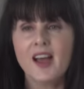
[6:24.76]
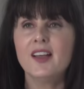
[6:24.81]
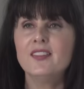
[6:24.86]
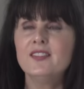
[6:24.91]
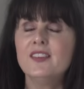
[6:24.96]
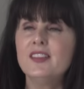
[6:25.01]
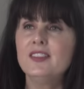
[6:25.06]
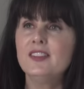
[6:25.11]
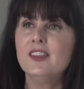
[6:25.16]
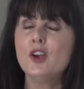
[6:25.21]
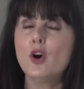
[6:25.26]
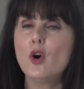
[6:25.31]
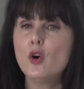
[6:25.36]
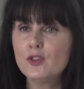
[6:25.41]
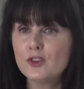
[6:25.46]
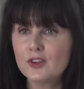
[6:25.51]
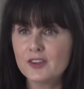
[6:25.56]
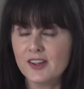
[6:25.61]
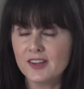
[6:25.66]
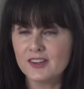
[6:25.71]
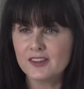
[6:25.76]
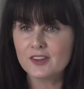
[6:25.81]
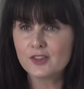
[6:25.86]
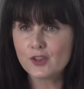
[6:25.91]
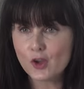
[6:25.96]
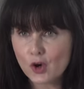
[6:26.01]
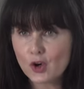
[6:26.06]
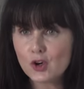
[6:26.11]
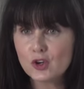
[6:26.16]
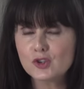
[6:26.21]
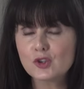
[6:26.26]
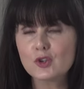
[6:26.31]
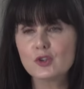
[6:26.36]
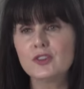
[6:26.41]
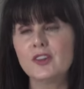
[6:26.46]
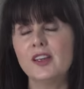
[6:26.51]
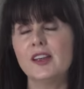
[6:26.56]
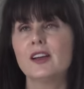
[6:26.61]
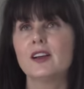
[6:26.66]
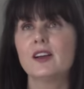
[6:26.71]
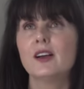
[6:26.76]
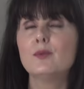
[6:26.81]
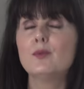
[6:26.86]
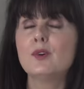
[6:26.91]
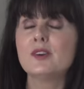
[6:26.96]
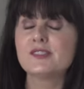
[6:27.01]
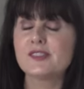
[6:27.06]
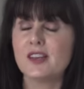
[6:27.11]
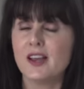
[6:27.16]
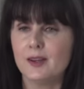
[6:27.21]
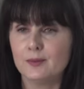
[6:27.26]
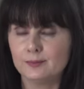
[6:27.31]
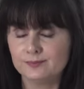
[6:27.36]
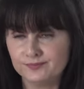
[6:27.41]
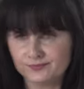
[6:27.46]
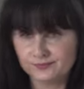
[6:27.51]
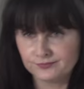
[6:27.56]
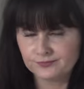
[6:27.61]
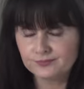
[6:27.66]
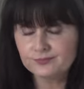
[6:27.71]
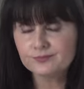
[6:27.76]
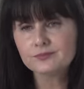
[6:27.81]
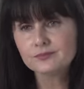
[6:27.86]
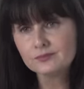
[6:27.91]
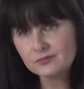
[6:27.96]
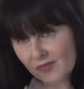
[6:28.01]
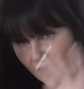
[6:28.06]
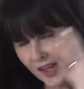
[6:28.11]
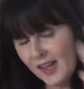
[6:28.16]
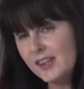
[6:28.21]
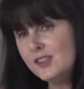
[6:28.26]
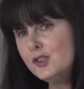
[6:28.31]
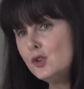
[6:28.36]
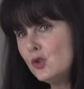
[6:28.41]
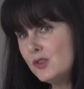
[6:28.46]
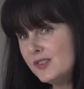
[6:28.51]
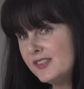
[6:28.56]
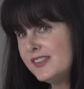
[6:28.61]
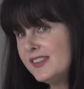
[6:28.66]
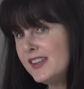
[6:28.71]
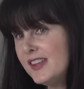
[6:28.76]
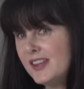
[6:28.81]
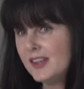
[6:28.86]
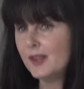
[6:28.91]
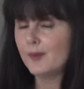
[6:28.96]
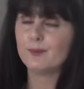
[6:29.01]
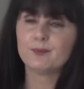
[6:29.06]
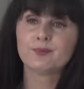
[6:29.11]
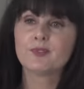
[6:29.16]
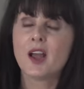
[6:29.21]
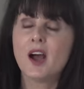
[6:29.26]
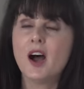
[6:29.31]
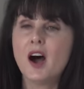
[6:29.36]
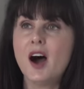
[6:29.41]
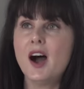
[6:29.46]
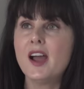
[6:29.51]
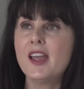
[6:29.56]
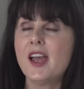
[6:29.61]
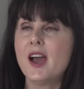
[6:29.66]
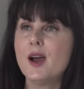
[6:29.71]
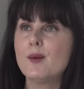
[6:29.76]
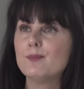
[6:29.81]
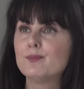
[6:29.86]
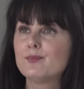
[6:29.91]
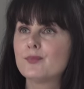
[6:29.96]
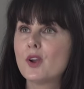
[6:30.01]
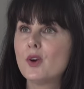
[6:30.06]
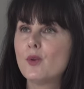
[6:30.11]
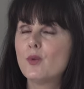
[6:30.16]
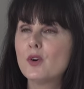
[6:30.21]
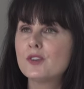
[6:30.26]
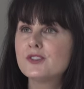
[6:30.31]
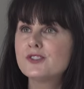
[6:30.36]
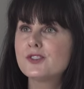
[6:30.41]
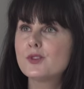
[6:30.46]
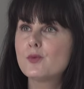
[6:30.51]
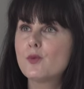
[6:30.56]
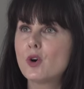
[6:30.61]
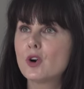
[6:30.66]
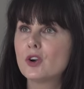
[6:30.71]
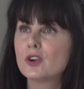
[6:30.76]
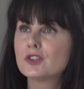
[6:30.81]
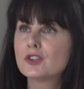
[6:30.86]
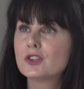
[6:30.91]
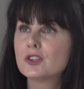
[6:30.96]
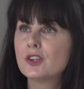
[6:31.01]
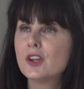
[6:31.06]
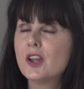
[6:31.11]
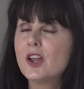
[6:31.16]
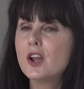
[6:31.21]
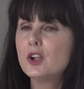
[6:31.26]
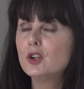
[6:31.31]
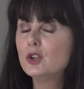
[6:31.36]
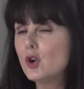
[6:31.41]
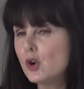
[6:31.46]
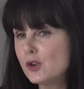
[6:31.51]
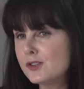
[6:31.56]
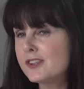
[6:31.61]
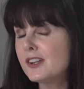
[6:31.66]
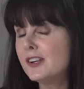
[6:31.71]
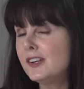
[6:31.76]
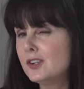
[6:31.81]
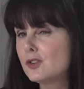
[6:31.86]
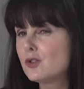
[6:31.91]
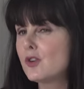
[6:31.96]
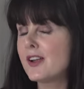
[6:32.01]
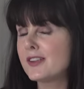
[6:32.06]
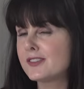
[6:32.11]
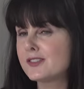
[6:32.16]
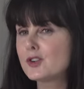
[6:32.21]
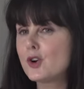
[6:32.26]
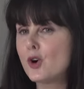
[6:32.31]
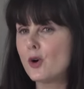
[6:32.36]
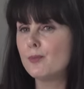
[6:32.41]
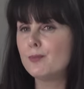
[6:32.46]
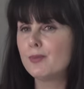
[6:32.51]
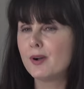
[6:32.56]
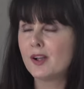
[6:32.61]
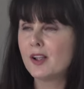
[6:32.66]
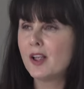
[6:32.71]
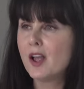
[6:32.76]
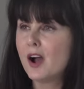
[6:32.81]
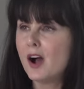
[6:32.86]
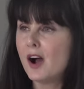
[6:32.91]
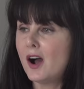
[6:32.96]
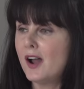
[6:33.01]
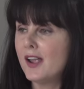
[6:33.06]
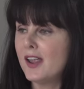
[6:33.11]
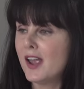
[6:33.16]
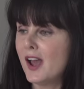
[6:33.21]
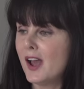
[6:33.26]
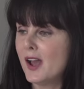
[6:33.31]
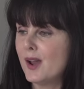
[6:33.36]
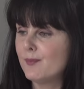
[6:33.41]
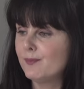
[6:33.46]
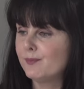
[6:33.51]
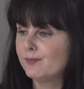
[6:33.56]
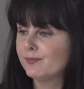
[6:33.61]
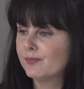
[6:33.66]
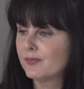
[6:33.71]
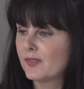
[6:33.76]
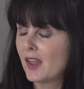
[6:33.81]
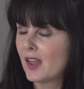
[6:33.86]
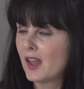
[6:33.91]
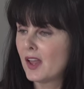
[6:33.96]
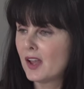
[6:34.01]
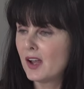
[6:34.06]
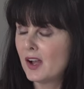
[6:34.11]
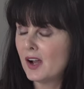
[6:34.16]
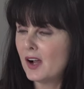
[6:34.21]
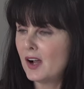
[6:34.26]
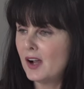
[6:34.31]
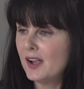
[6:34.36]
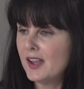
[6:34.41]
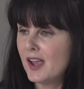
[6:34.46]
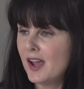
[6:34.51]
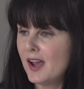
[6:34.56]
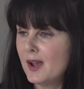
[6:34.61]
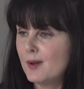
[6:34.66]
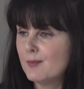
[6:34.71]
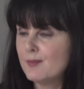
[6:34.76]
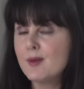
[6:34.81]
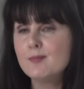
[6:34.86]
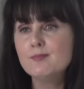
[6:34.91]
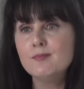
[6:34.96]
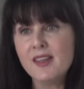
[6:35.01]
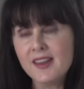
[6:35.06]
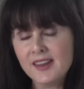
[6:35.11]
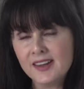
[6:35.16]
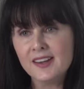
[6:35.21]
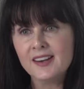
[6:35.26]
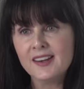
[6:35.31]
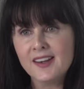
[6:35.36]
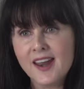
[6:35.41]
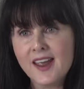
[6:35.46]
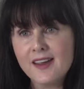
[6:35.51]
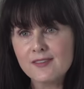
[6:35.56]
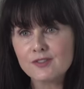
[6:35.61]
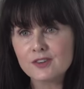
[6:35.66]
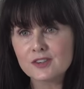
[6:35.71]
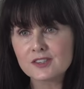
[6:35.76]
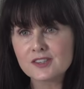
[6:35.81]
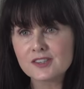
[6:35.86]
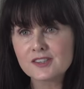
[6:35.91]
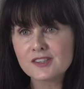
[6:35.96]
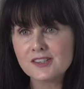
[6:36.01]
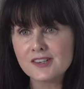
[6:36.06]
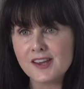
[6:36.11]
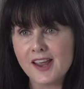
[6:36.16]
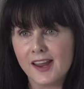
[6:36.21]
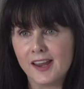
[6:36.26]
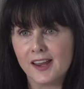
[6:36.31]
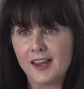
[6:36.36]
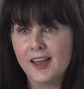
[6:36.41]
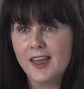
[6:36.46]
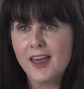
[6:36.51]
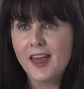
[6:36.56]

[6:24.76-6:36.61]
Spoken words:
then the other thing, the third good thing was, as you can see, I am, what's the word, gussily dressed up. I am making an effort today.